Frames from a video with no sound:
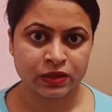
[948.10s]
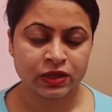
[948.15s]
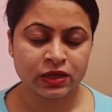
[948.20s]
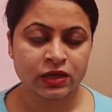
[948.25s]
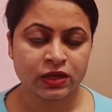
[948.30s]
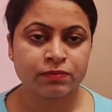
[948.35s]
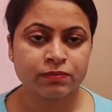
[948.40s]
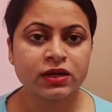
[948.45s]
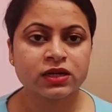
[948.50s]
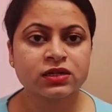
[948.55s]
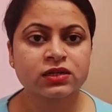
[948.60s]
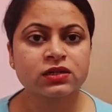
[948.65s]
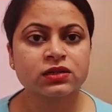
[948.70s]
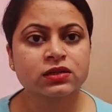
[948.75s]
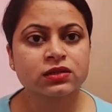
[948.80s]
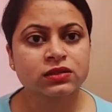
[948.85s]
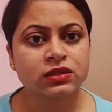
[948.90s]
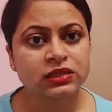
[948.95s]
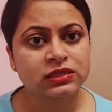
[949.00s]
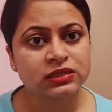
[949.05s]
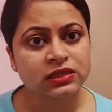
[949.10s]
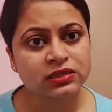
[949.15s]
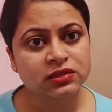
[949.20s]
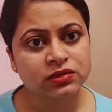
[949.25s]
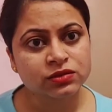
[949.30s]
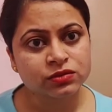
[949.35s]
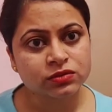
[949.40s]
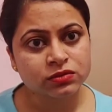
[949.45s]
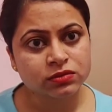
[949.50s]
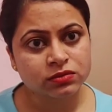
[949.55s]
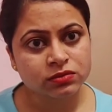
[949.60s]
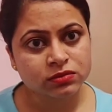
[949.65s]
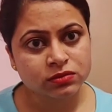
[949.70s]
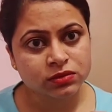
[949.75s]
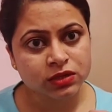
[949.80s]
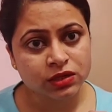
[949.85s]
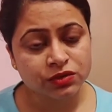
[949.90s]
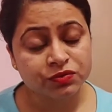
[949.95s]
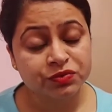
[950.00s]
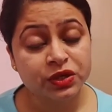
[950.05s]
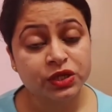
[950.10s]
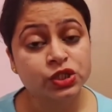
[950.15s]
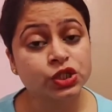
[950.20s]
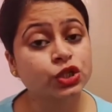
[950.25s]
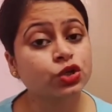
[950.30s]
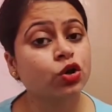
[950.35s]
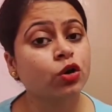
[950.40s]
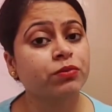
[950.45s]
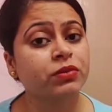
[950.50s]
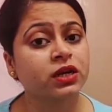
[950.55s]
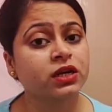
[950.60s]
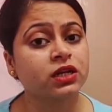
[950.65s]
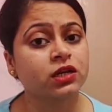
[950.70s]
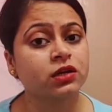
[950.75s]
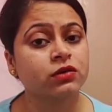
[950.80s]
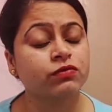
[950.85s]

But this is the tragicomedy,